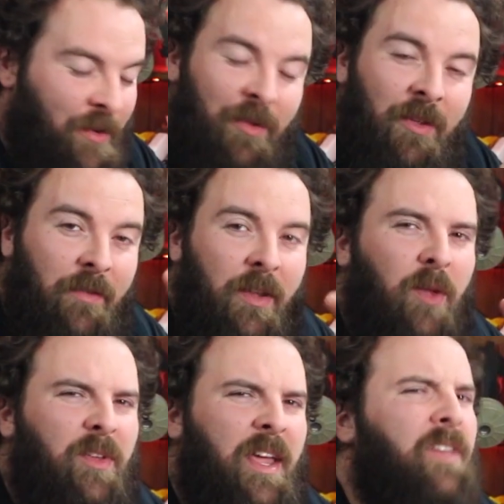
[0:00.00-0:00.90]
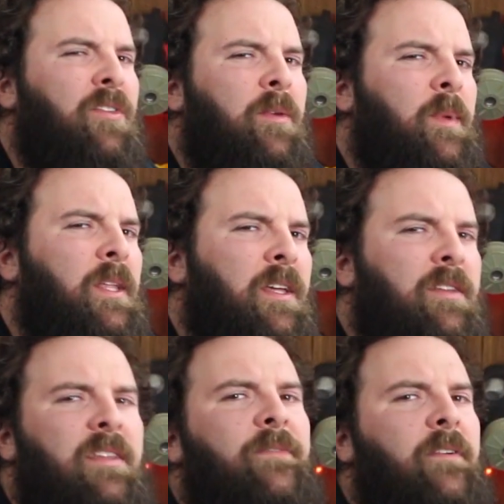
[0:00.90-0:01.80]
to another video. Today is going to be a
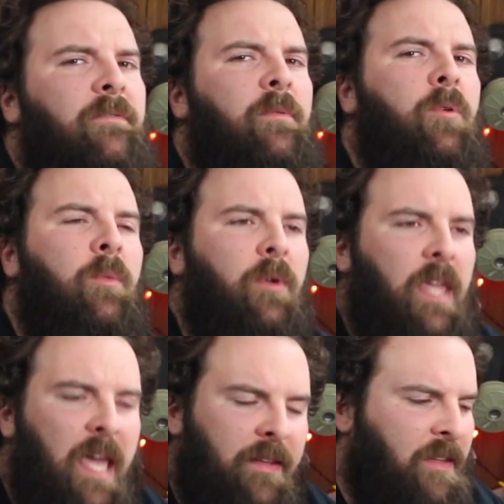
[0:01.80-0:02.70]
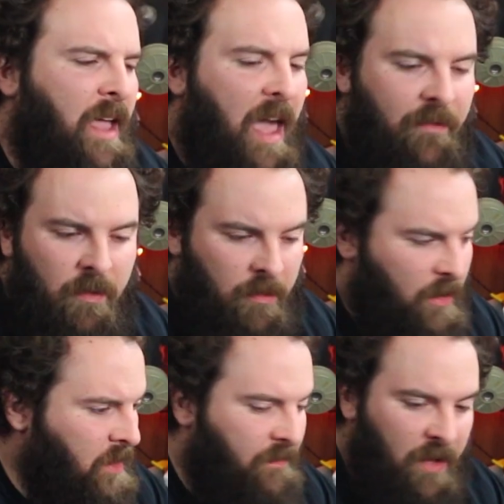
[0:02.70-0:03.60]
little different from normal. Yes, I haven't
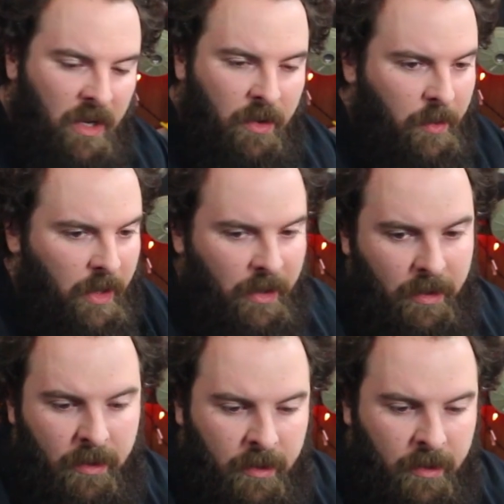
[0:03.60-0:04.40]
done a video in...